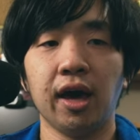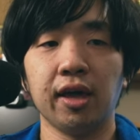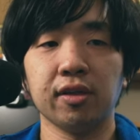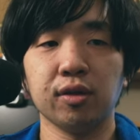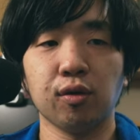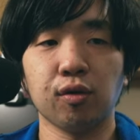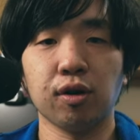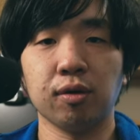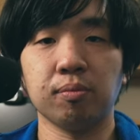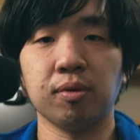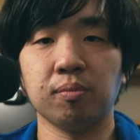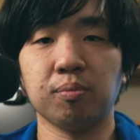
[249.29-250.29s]
and
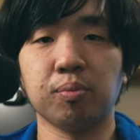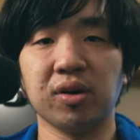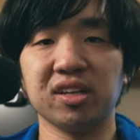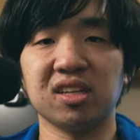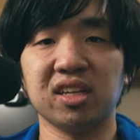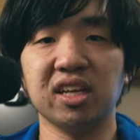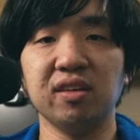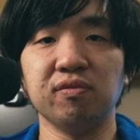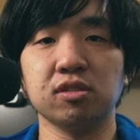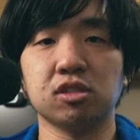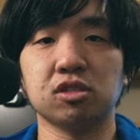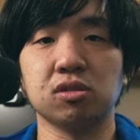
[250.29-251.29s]
Europe. But
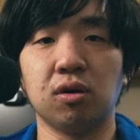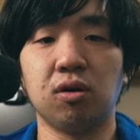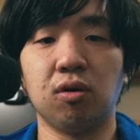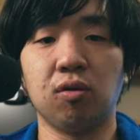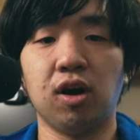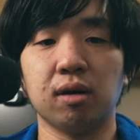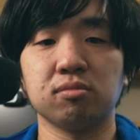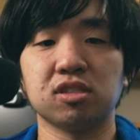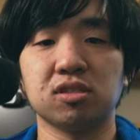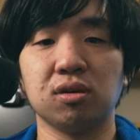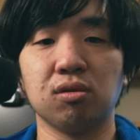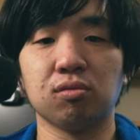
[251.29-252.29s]
even so, I'm
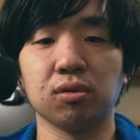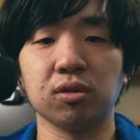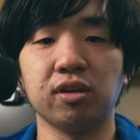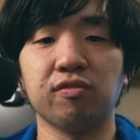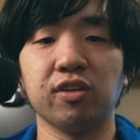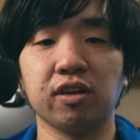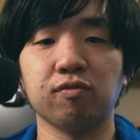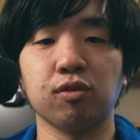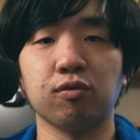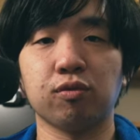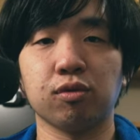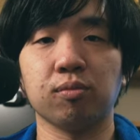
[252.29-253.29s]
still really
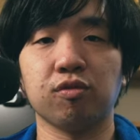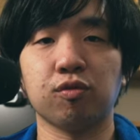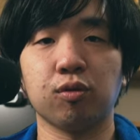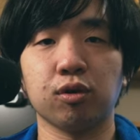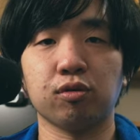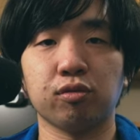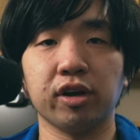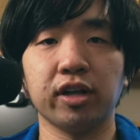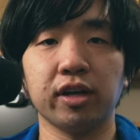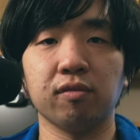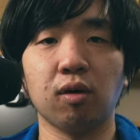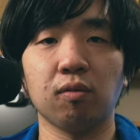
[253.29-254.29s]
thankful for him for
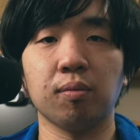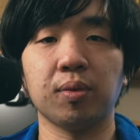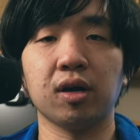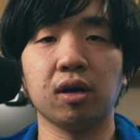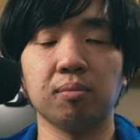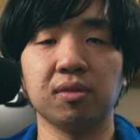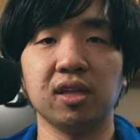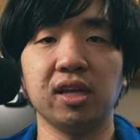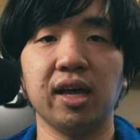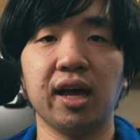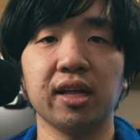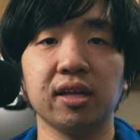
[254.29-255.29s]
creating what will become
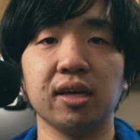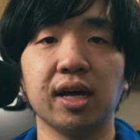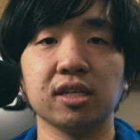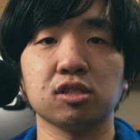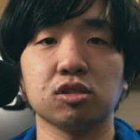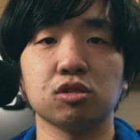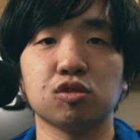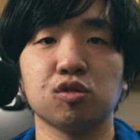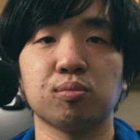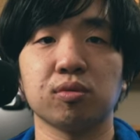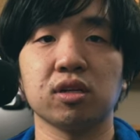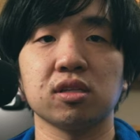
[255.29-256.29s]
the NES and
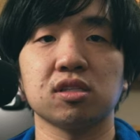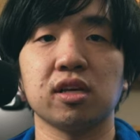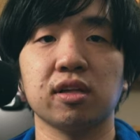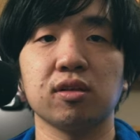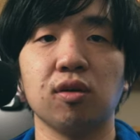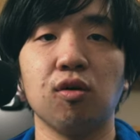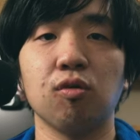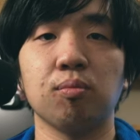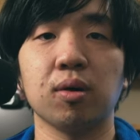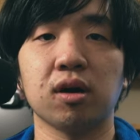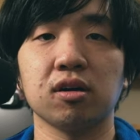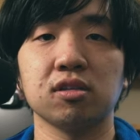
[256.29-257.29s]
Super Nintendo,
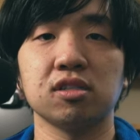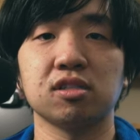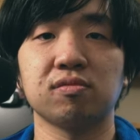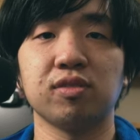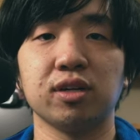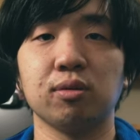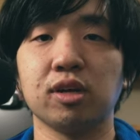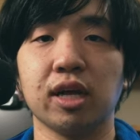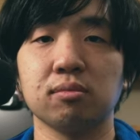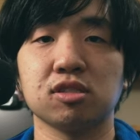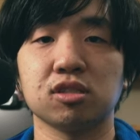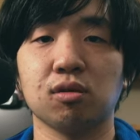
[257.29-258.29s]
because video
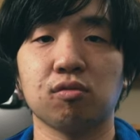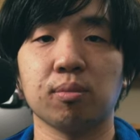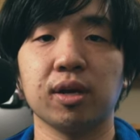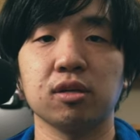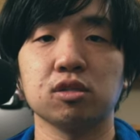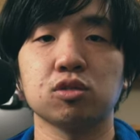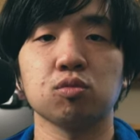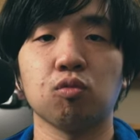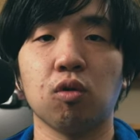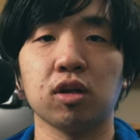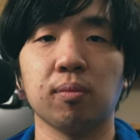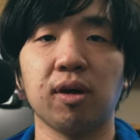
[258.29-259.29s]
games still remains
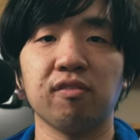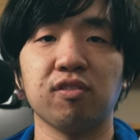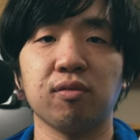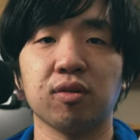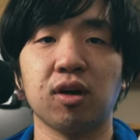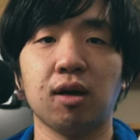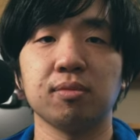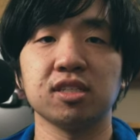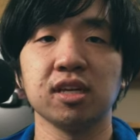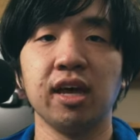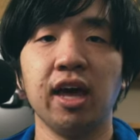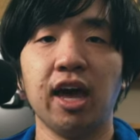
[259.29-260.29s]
one of my favorite hobbies.
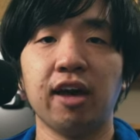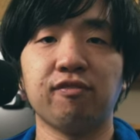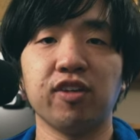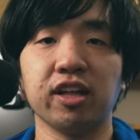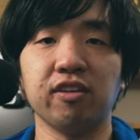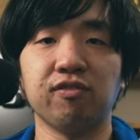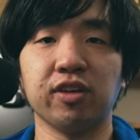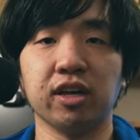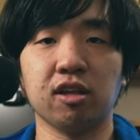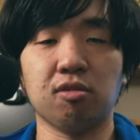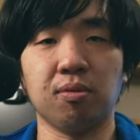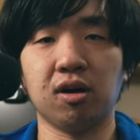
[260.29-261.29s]
If anything,
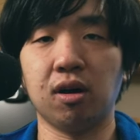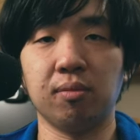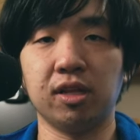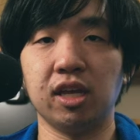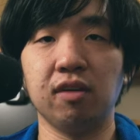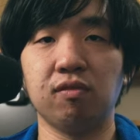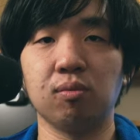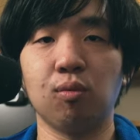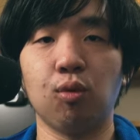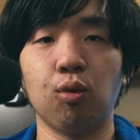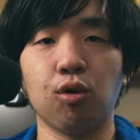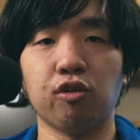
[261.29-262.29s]
it's become an even
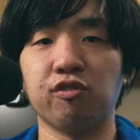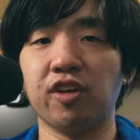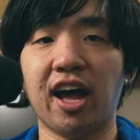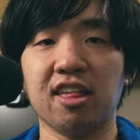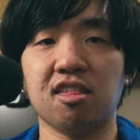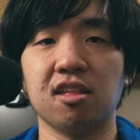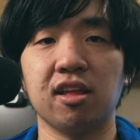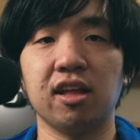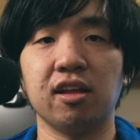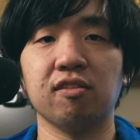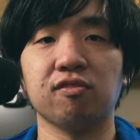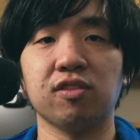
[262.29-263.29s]
more
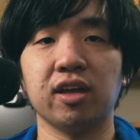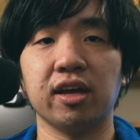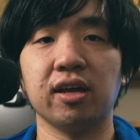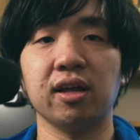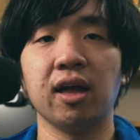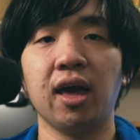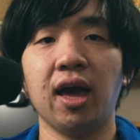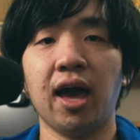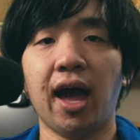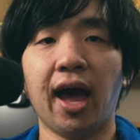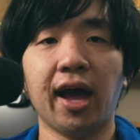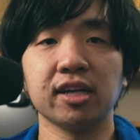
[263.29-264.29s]
fascinating thing
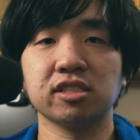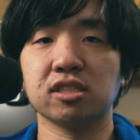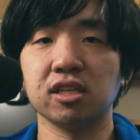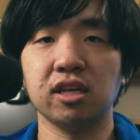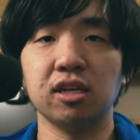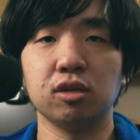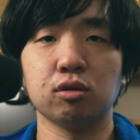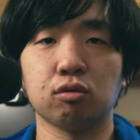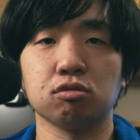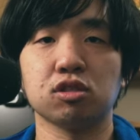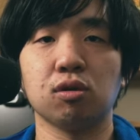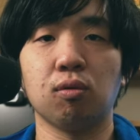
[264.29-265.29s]
as the
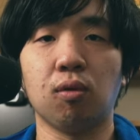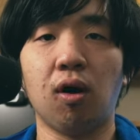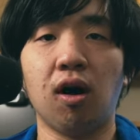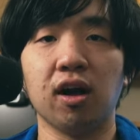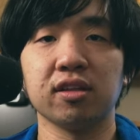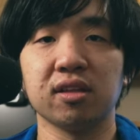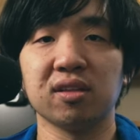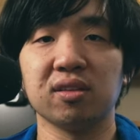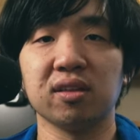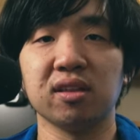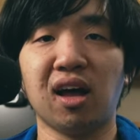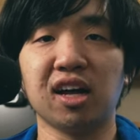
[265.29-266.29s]
years go
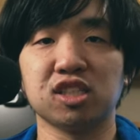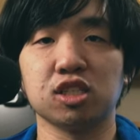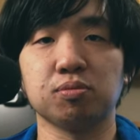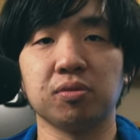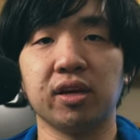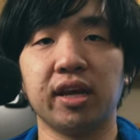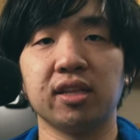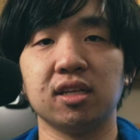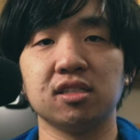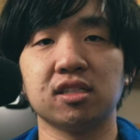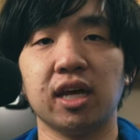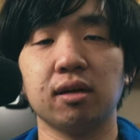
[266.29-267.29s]
on. Not just playing
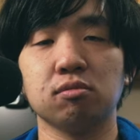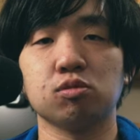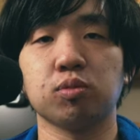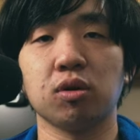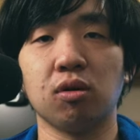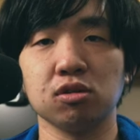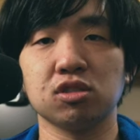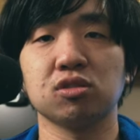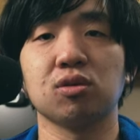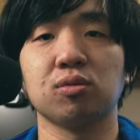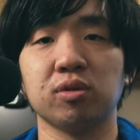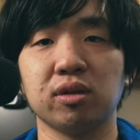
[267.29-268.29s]
these games, but
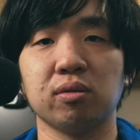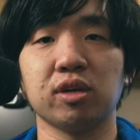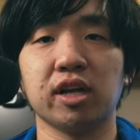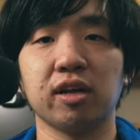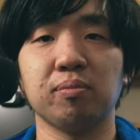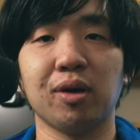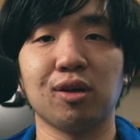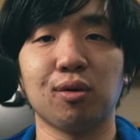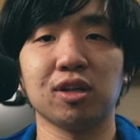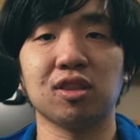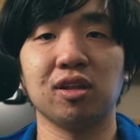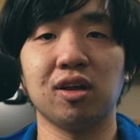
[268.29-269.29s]
also, you know, getting better
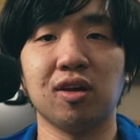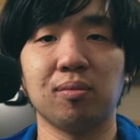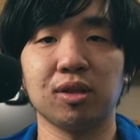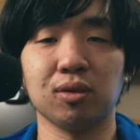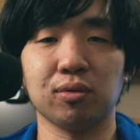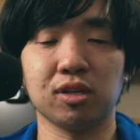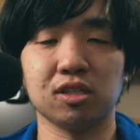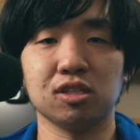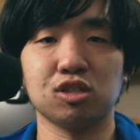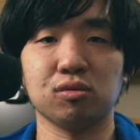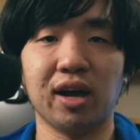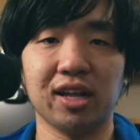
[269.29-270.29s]
at them and learning to
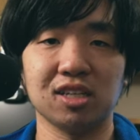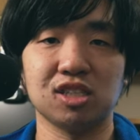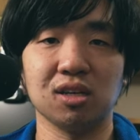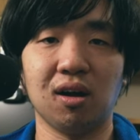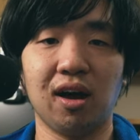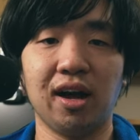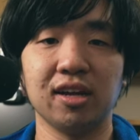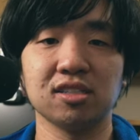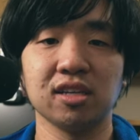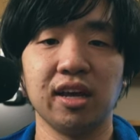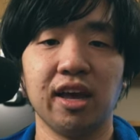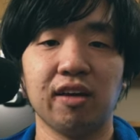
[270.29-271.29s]
strategize.
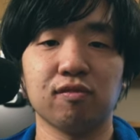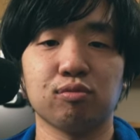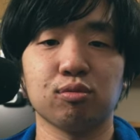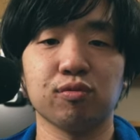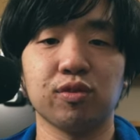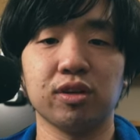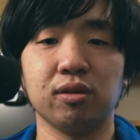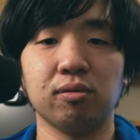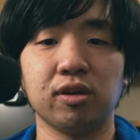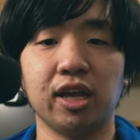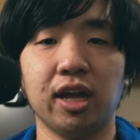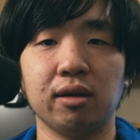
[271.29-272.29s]
And through video
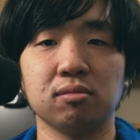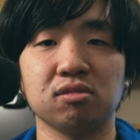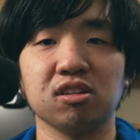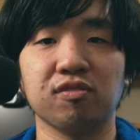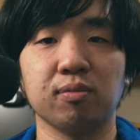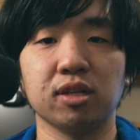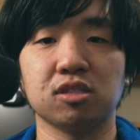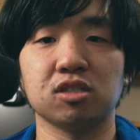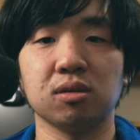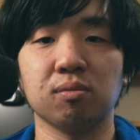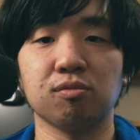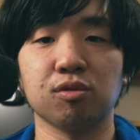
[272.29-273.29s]
games, I've met
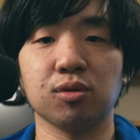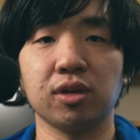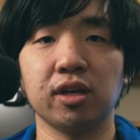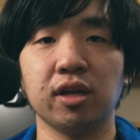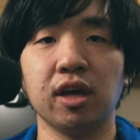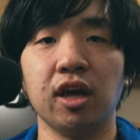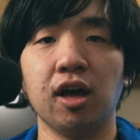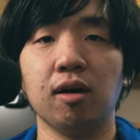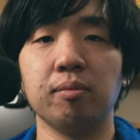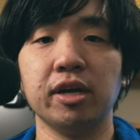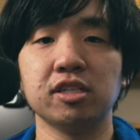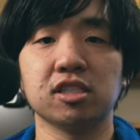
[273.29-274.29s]
some really
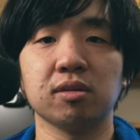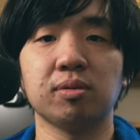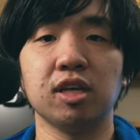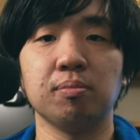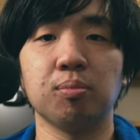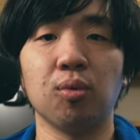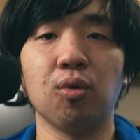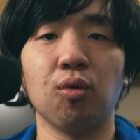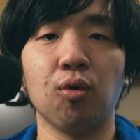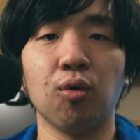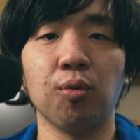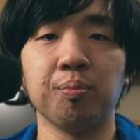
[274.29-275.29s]
amazing
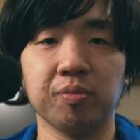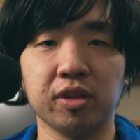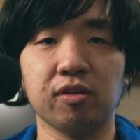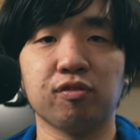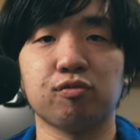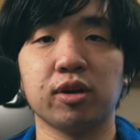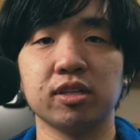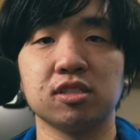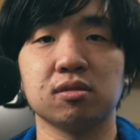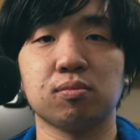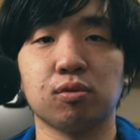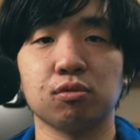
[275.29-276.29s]
people, you know,
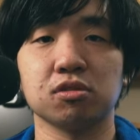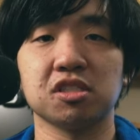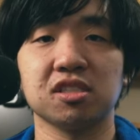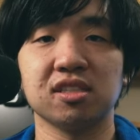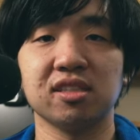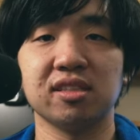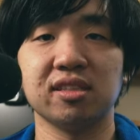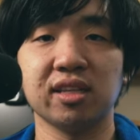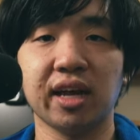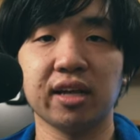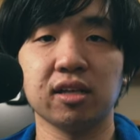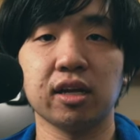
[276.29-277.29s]
friends in person,
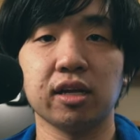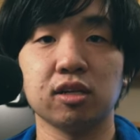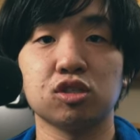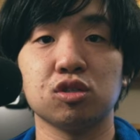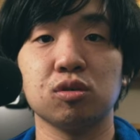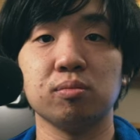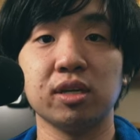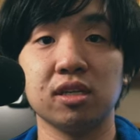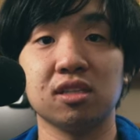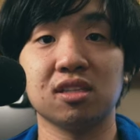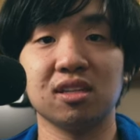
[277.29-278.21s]
and getting to meet